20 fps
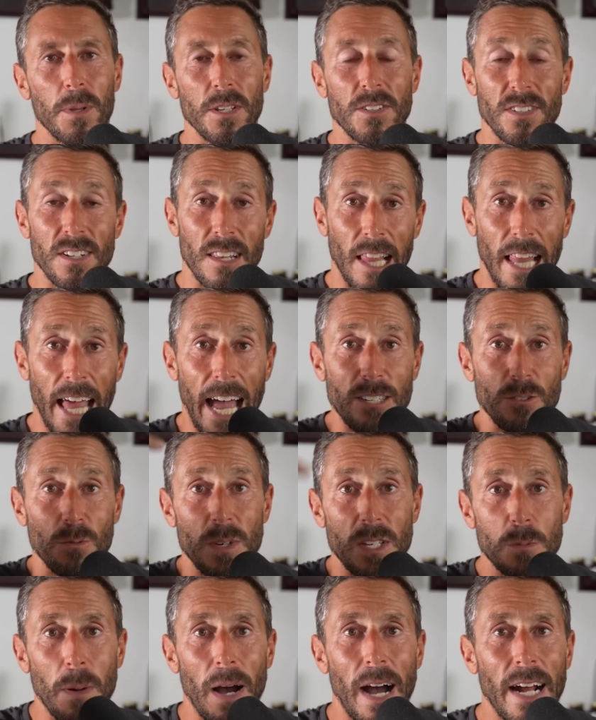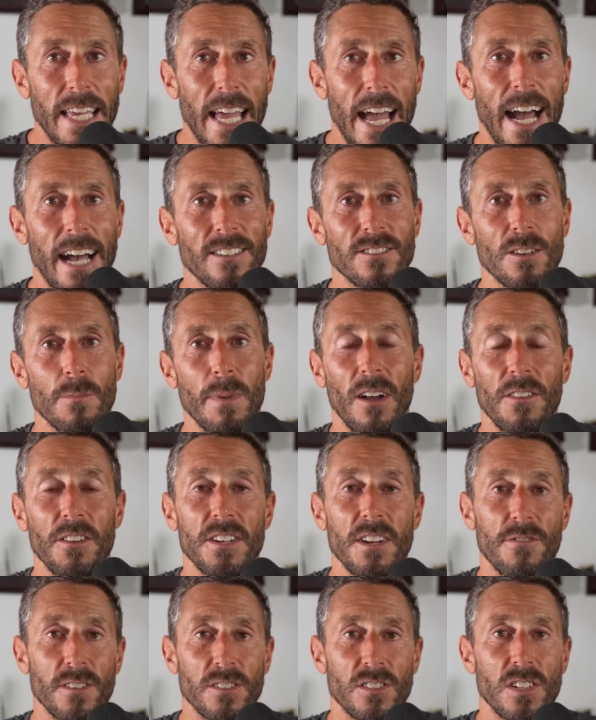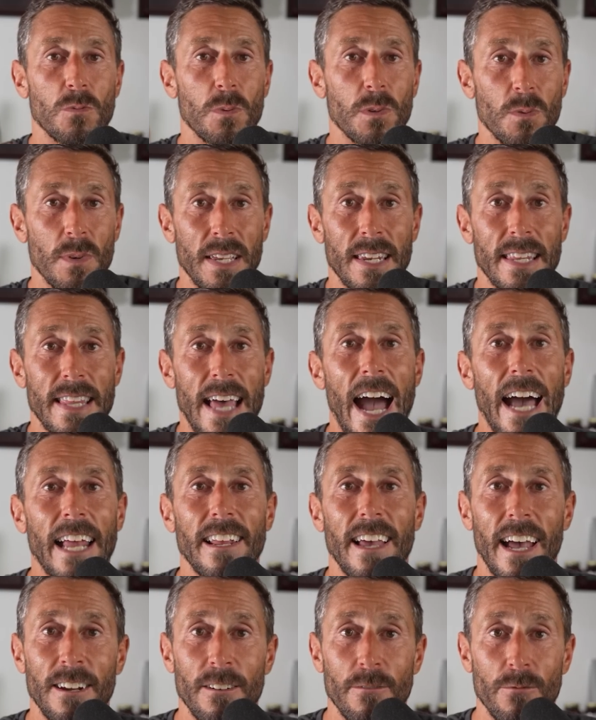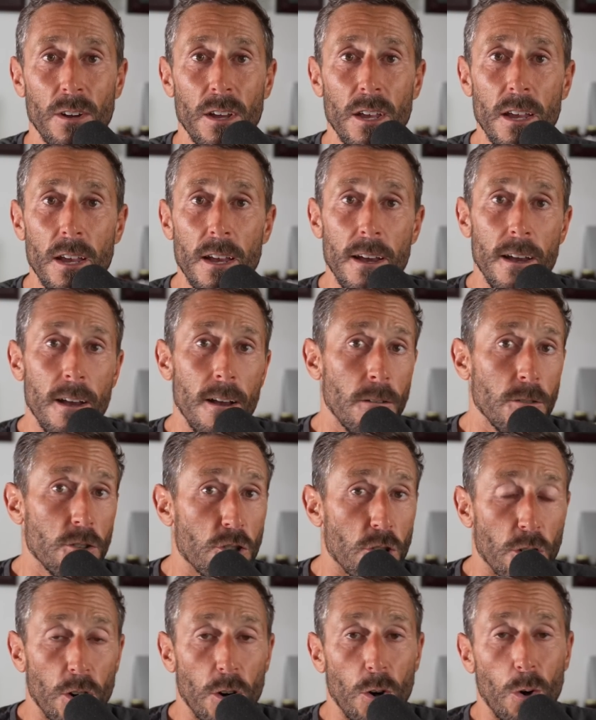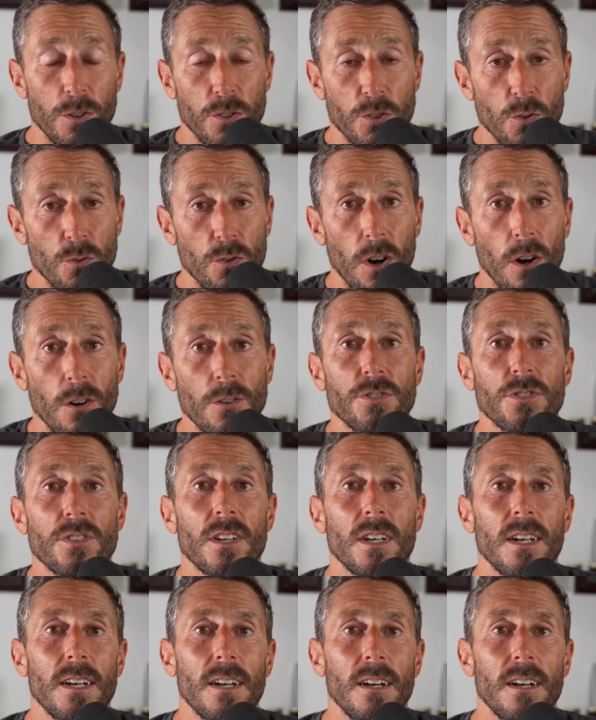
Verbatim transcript: Listen to the last week's podcast about the differences between that and sugar or sucrose.